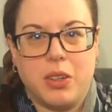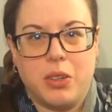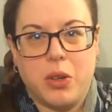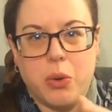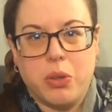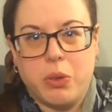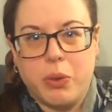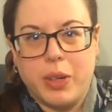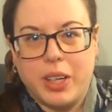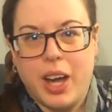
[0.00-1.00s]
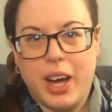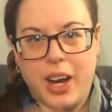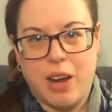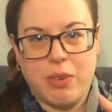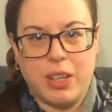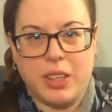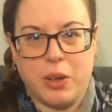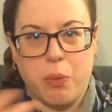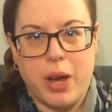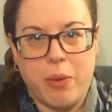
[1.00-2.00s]
go through and cut
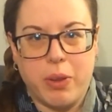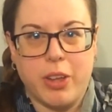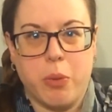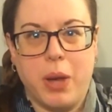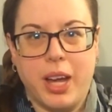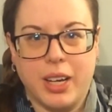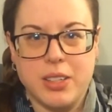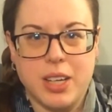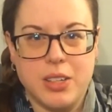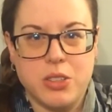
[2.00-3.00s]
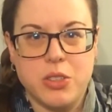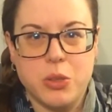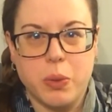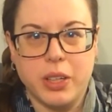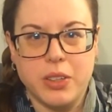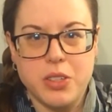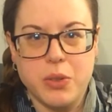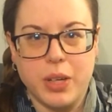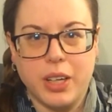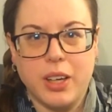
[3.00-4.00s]
everything away without paying attention to what you're
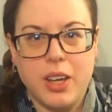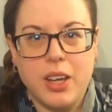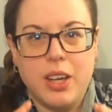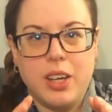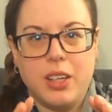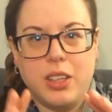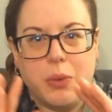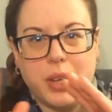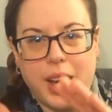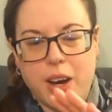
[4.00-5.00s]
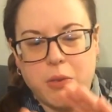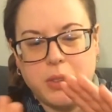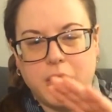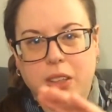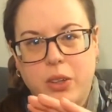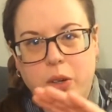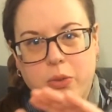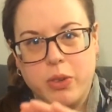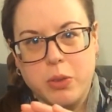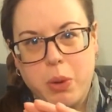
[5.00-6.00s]
doing. You carefully look
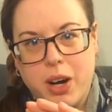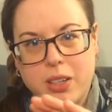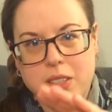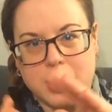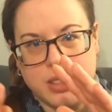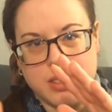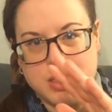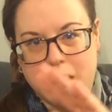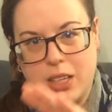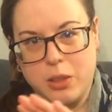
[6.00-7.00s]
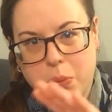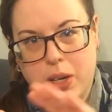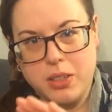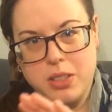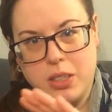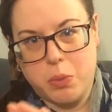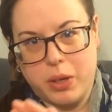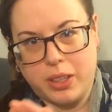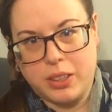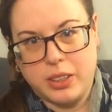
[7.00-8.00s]
for the parts that are dead, the parts that you
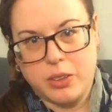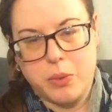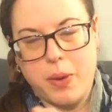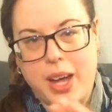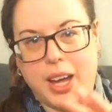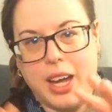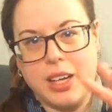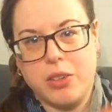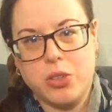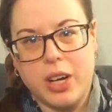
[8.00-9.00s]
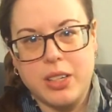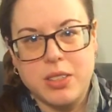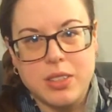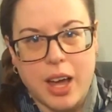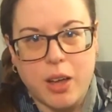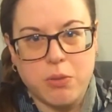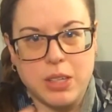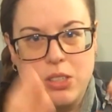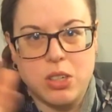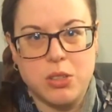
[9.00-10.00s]
want to clear away, and you try to
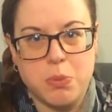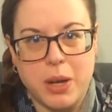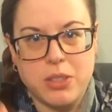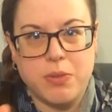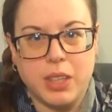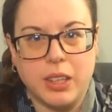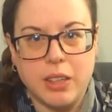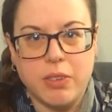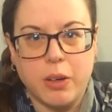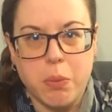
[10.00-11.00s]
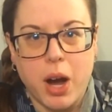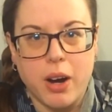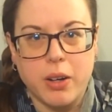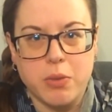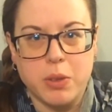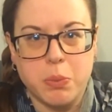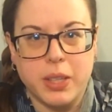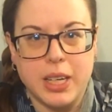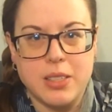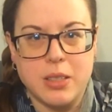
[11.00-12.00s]
salvage as much of the living part of the
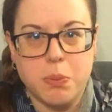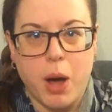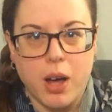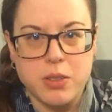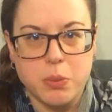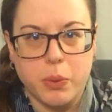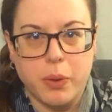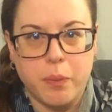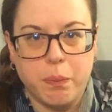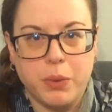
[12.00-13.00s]
plant as possible.